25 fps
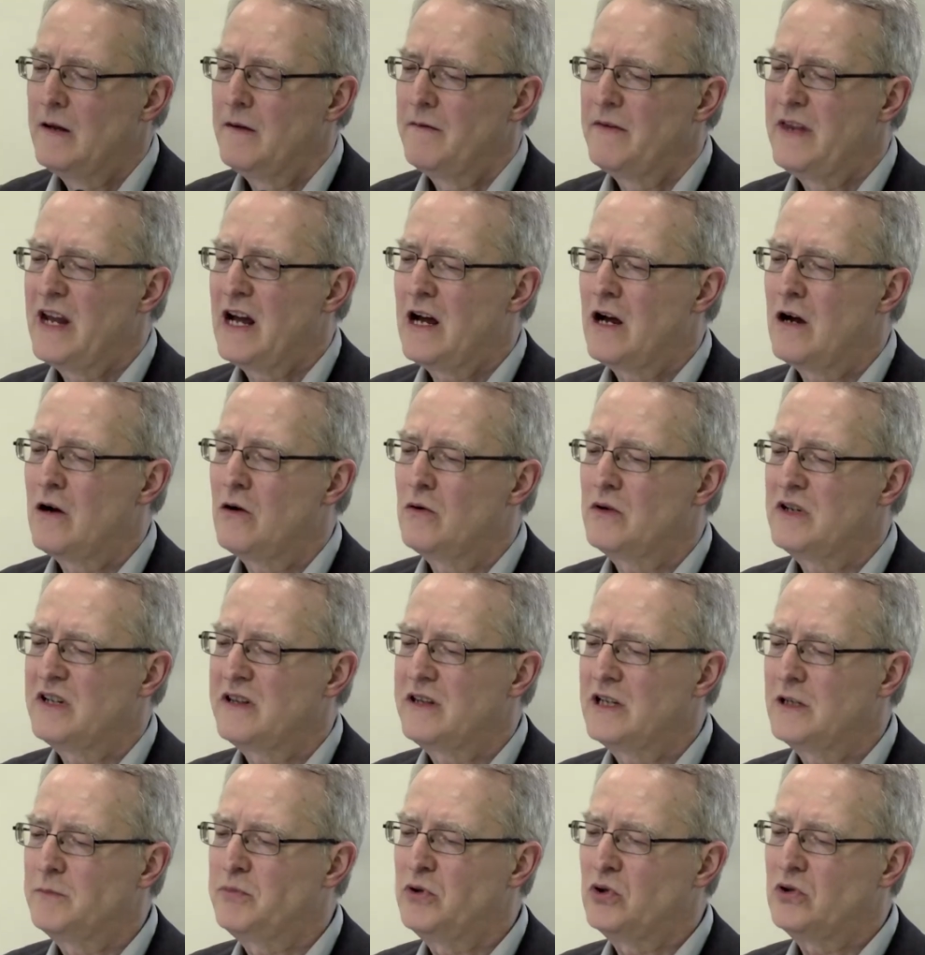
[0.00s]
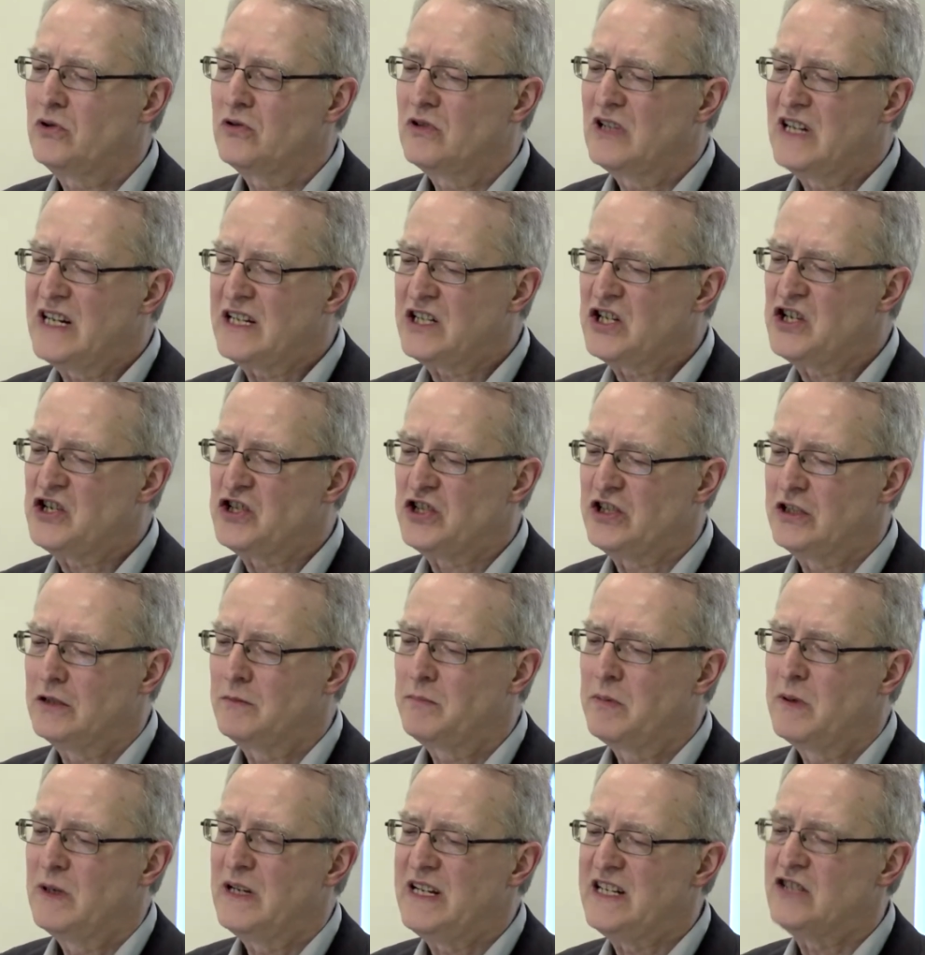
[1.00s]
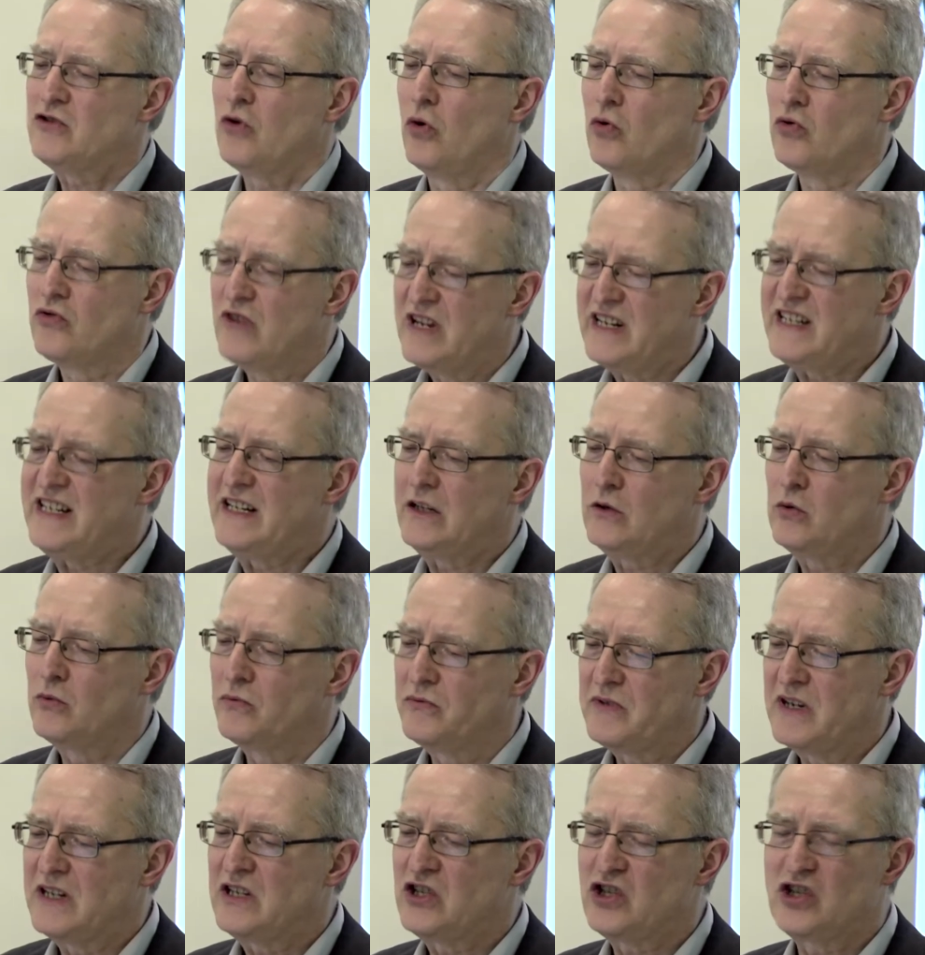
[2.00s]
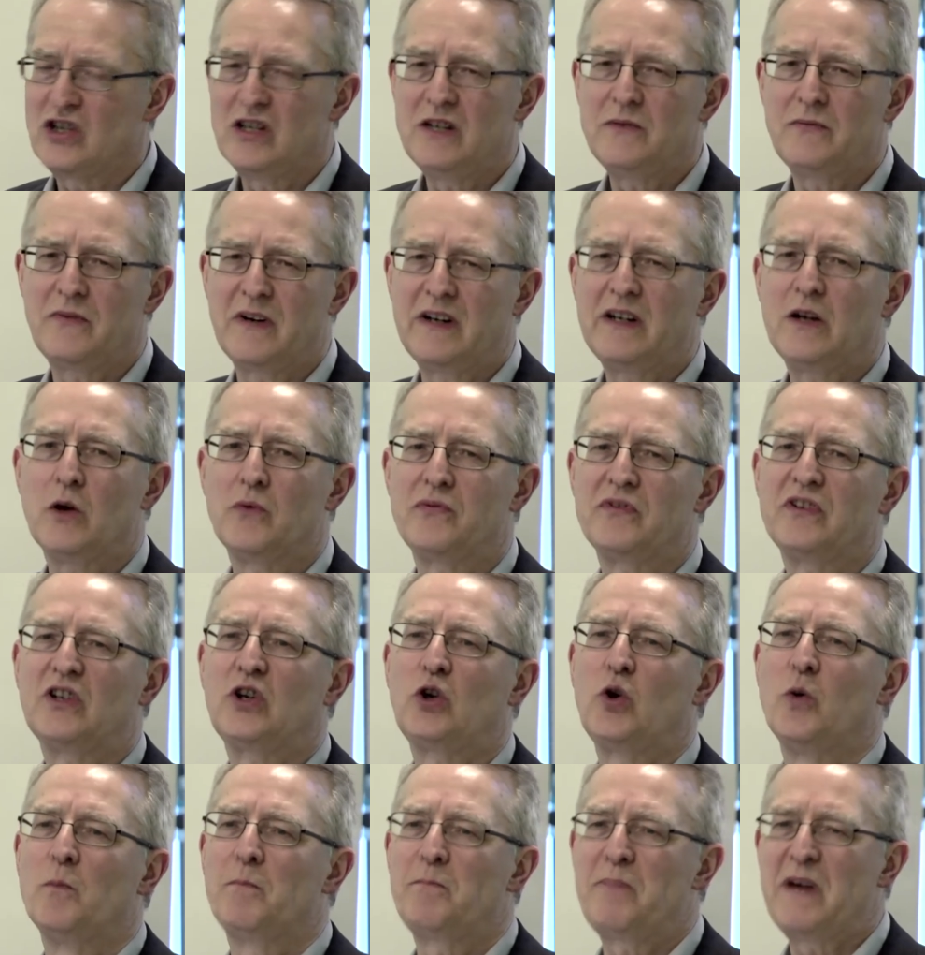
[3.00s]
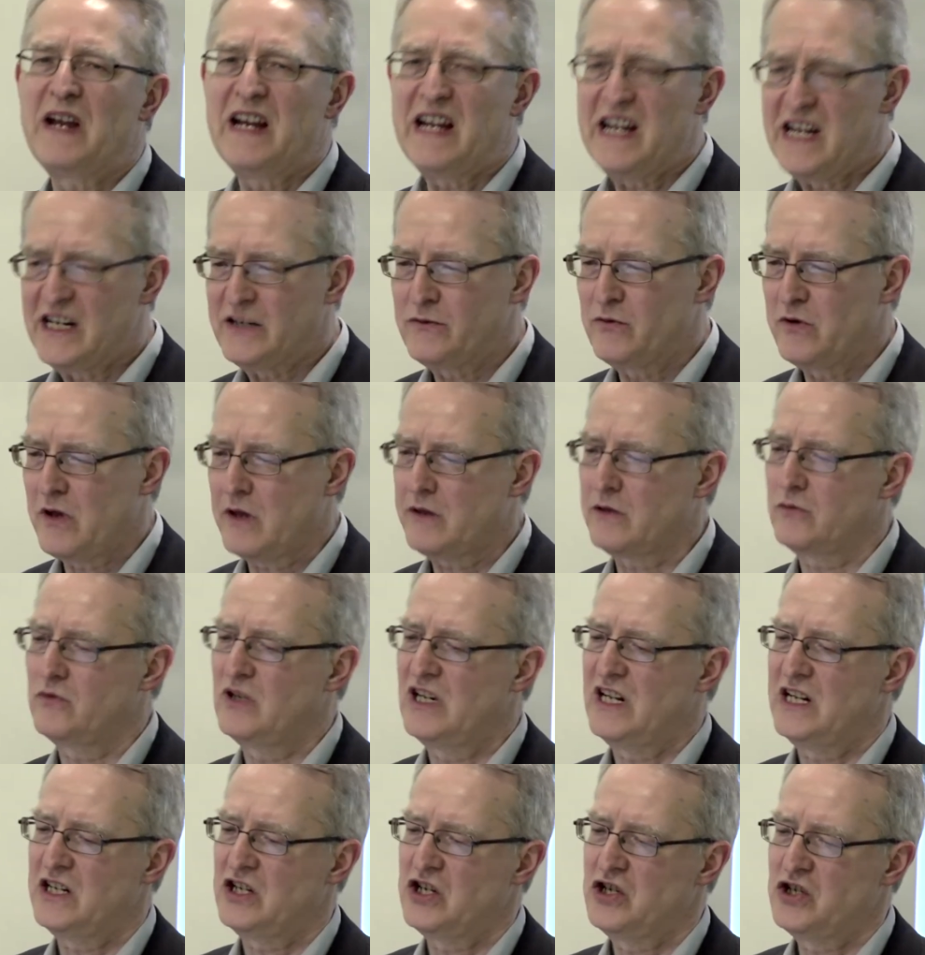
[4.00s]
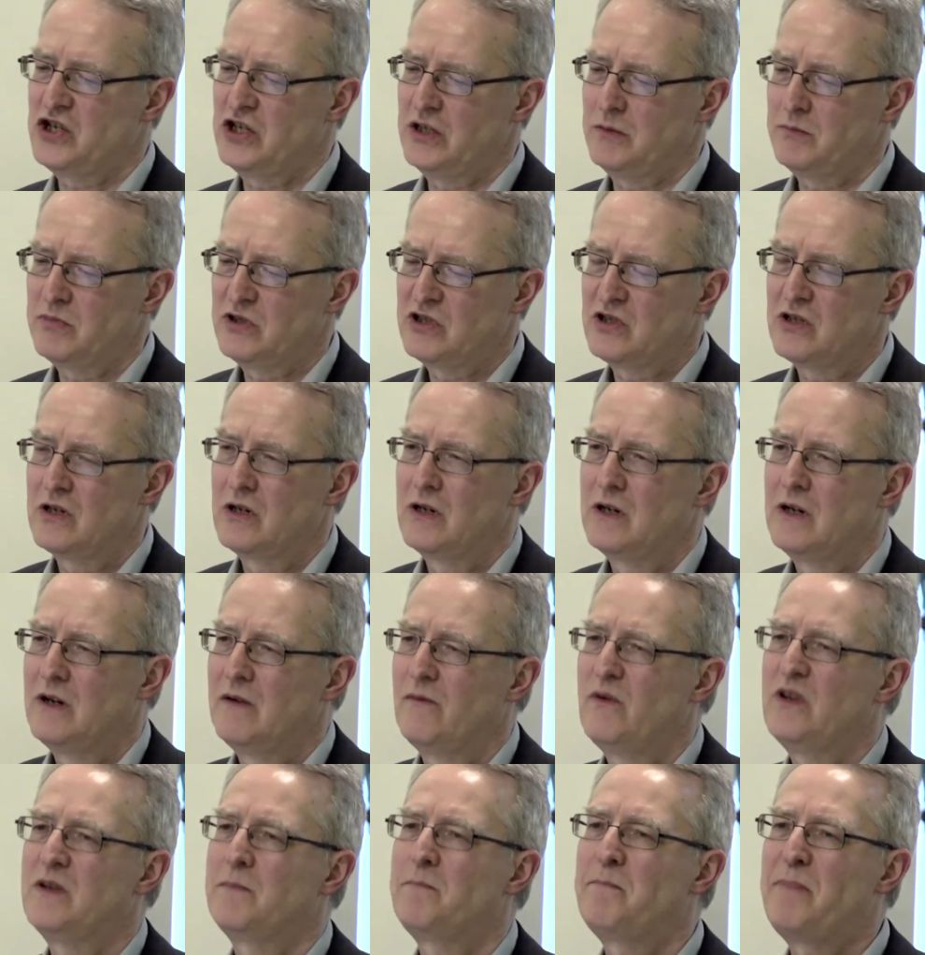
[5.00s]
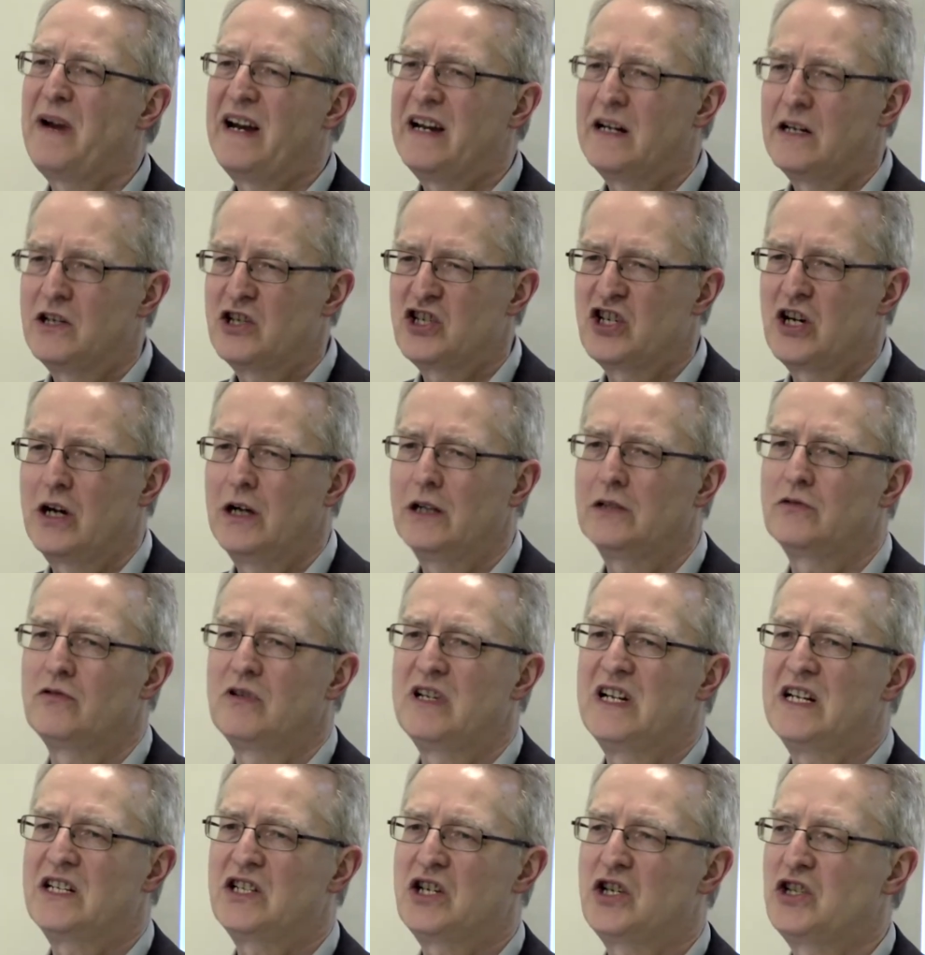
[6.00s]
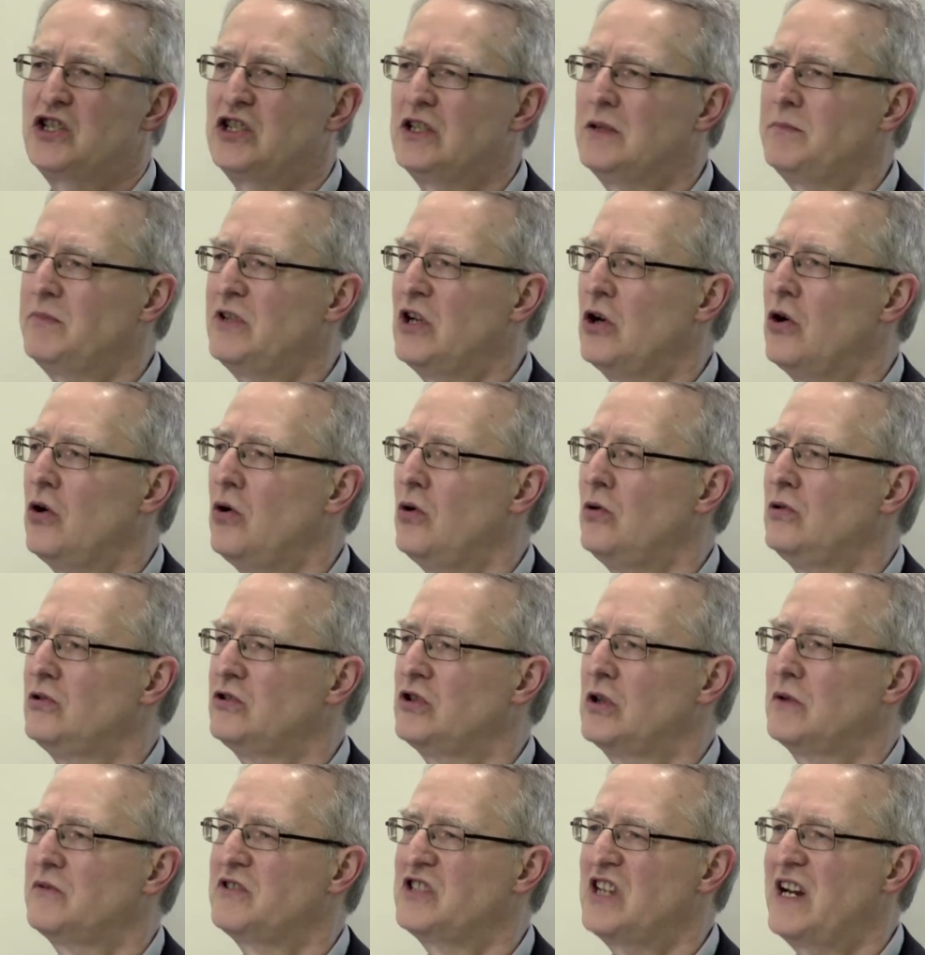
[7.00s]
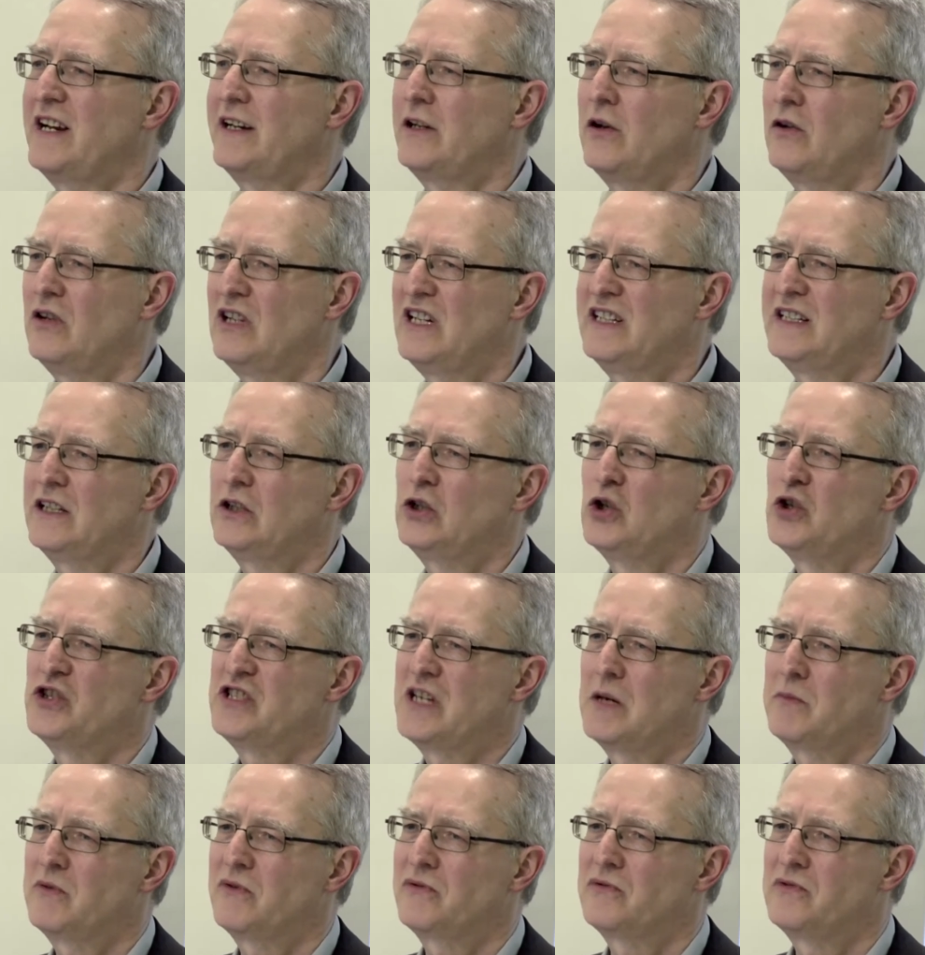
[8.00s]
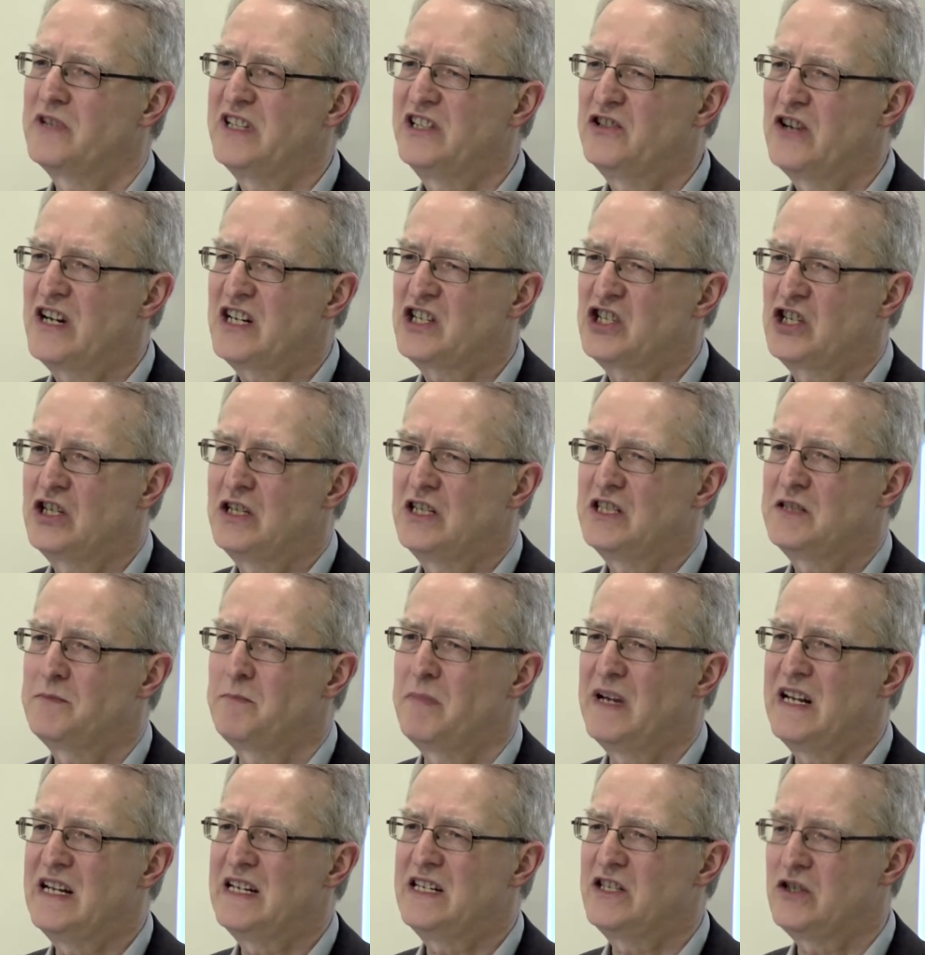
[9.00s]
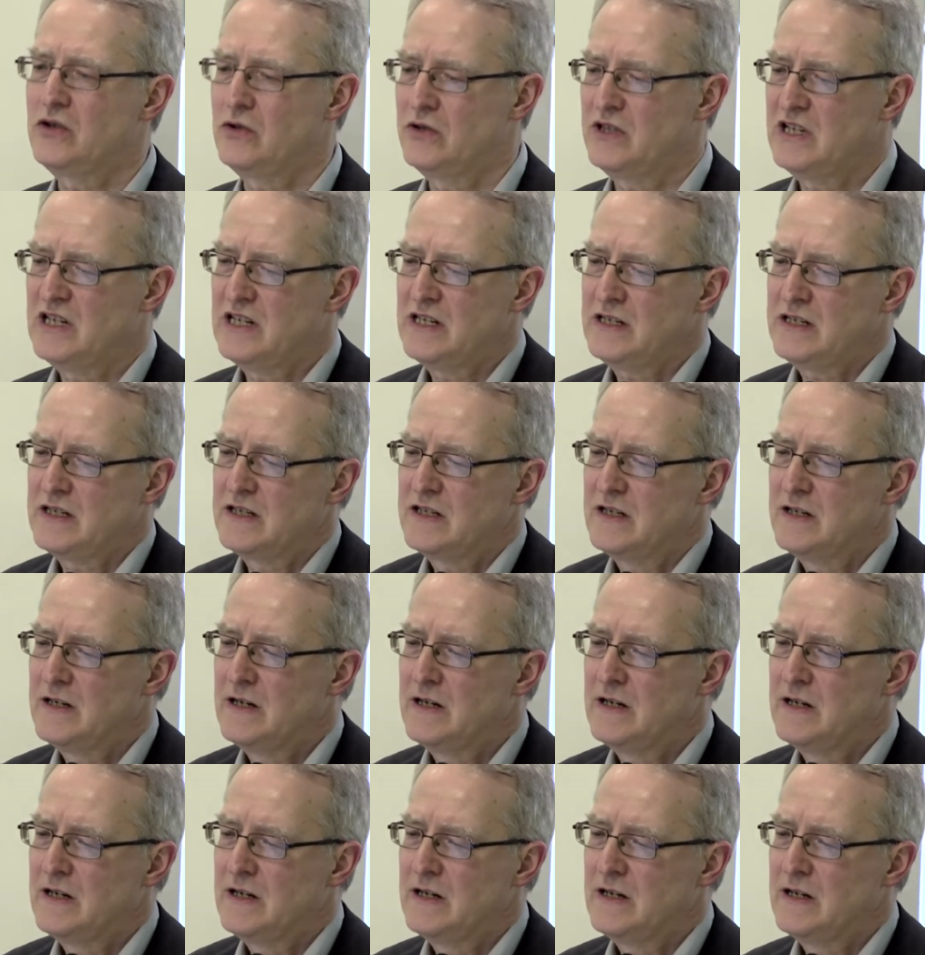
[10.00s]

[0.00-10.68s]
Now, the therapeutic relationship is already conventionally very often compared with other relationships. With the parent-child relationship, the whole sort of psychoanalytic concept of regression is based on that.